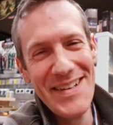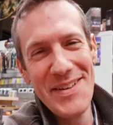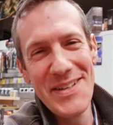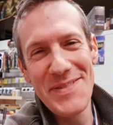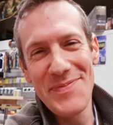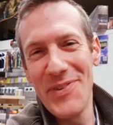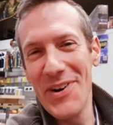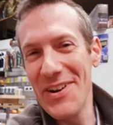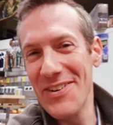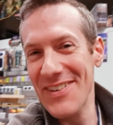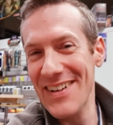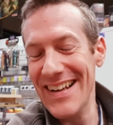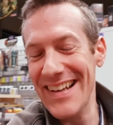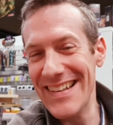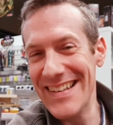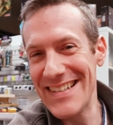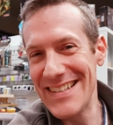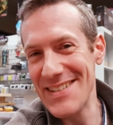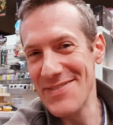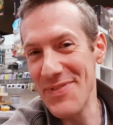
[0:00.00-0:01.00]
Spoiler
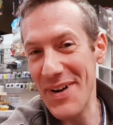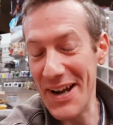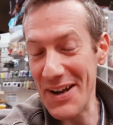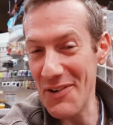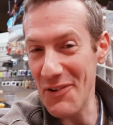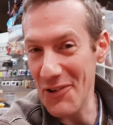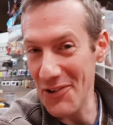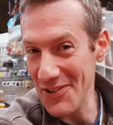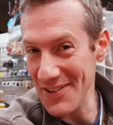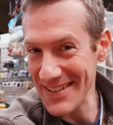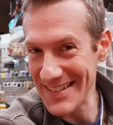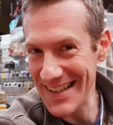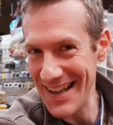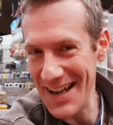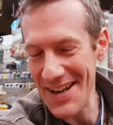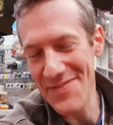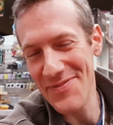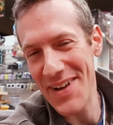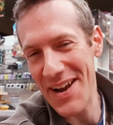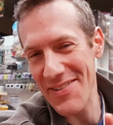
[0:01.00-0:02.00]
alert, this is my
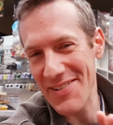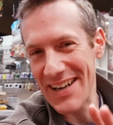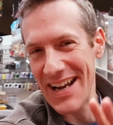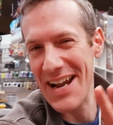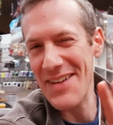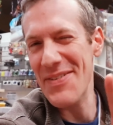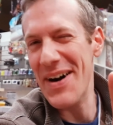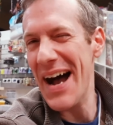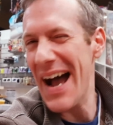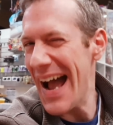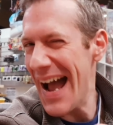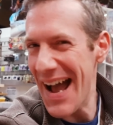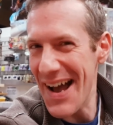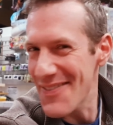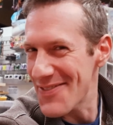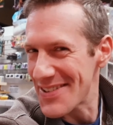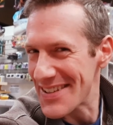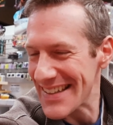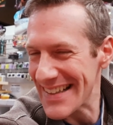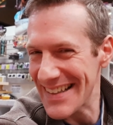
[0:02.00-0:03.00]
all-time favourite game. I
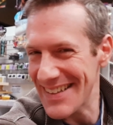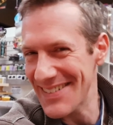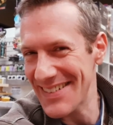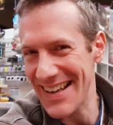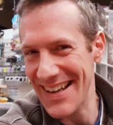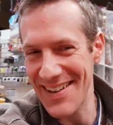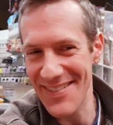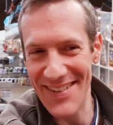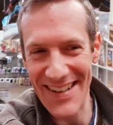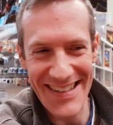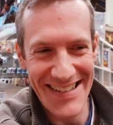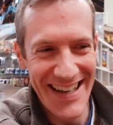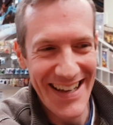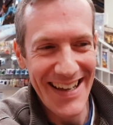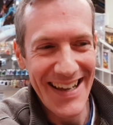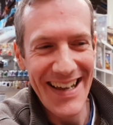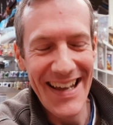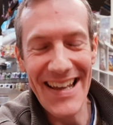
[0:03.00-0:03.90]
absolutely love it.